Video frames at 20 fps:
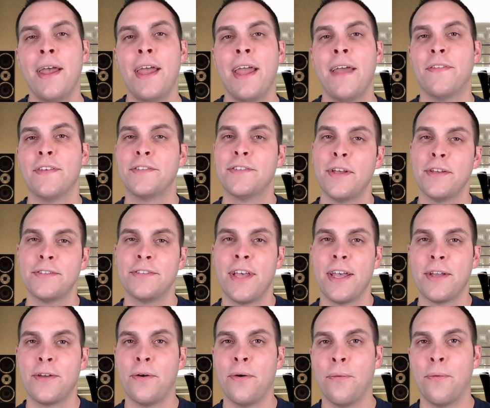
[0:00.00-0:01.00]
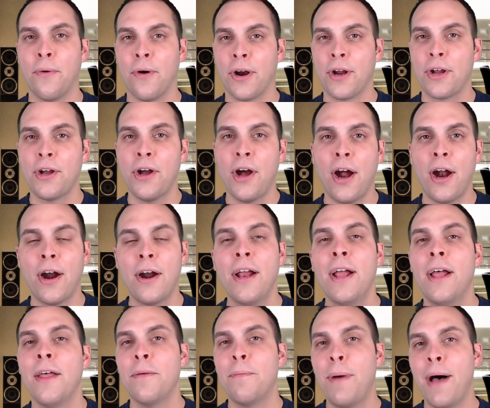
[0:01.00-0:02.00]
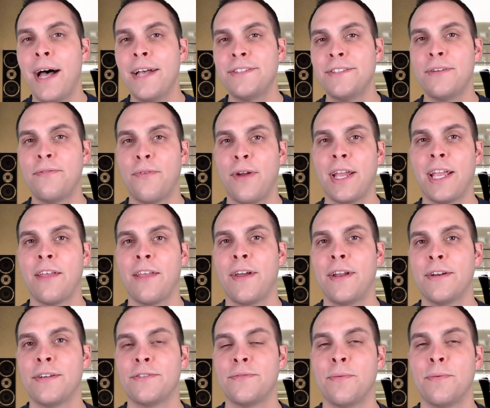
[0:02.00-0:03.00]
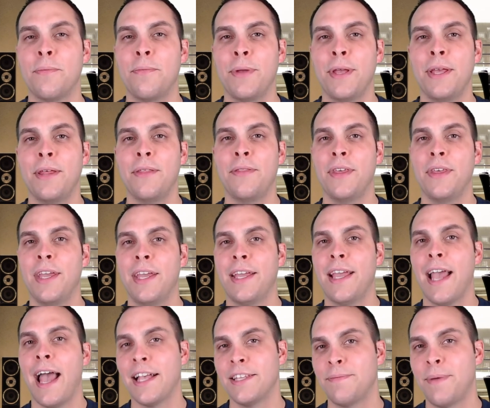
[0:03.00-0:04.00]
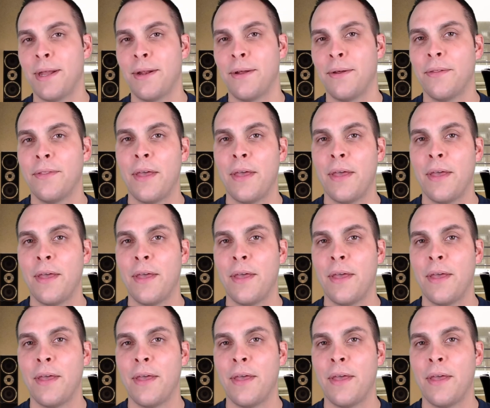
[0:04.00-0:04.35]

If the cell cycle were a car, the positive regulators would be the gas pedal.